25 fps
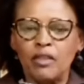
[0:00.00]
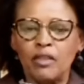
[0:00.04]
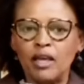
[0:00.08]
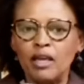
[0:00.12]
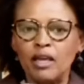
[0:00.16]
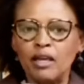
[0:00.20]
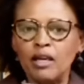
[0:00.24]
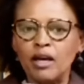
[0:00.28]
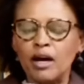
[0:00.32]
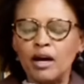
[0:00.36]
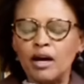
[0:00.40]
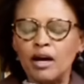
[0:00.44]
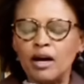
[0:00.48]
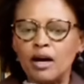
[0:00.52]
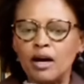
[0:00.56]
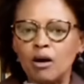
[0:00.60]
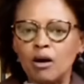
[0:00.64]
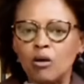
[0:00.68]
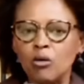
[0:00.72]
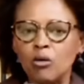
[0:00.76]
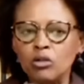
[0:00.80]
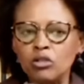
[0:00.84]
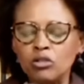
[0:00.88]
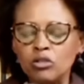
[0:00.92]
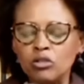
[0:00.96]
They
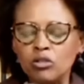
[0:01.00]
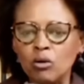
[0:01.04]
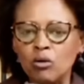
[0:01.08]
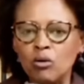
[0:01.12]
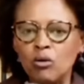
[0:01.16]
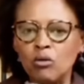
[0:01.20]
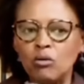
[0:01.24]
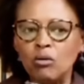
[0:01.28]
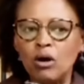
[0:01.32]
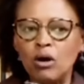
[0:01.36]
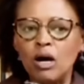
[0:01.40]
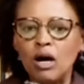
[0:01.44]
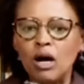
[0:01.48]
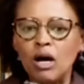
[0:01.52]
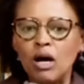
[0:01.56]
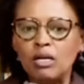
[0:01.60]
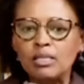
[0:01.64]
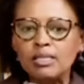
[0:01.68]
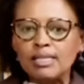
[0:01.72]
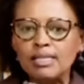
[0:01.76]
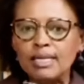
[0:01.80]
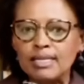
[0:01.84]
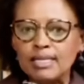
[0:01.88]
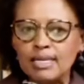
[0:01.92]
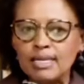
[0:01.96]
also
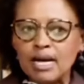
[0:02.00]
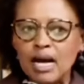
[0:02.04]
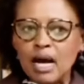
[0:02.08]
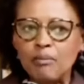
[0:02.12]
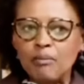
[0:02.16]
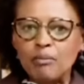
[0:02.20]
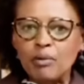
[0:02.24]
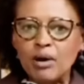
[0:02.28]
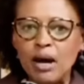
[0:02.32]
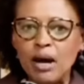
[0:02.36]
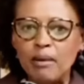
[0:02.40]
are setting up